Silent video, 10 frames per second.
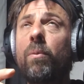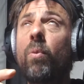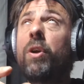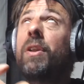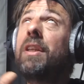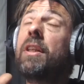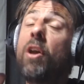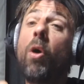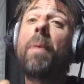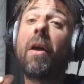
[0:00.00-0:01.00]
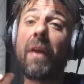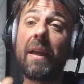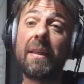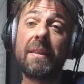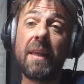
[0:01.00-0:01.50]
what you need to know about
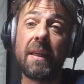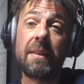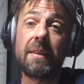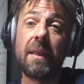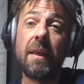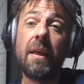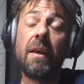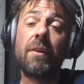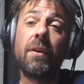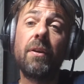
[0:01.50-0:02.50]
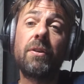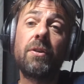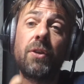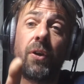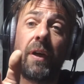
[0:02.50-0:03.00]
that is this, that
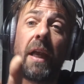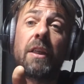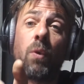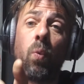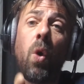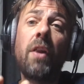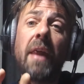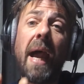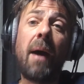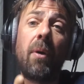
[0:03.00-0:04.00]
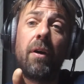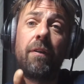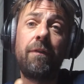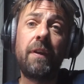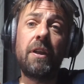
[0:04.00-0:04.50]
to create 1 hour of
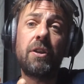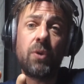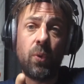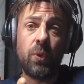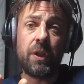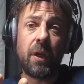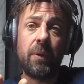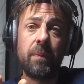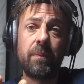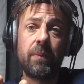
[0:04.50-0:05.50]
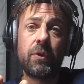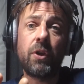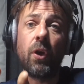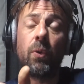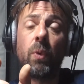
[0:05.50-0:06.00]
finished audio,
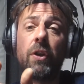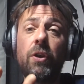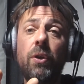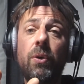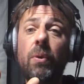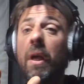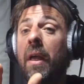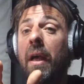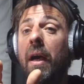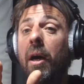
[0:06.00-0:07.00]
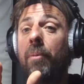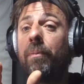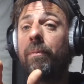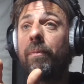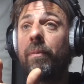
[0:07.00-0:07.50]
so when you,
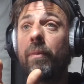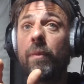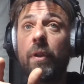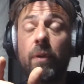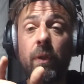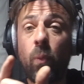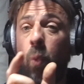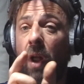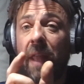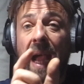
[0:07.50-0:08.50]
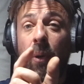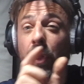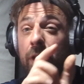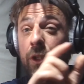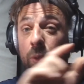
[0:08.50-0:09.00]
the 1 hour
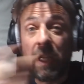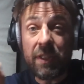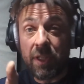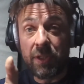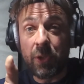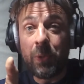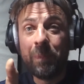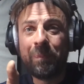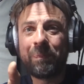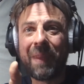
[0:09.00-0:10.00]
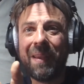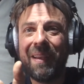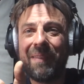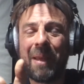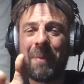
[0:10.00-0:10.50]
that you listen to,
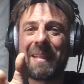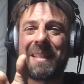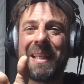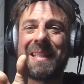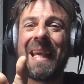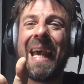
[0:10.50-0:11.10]
if that makes sense,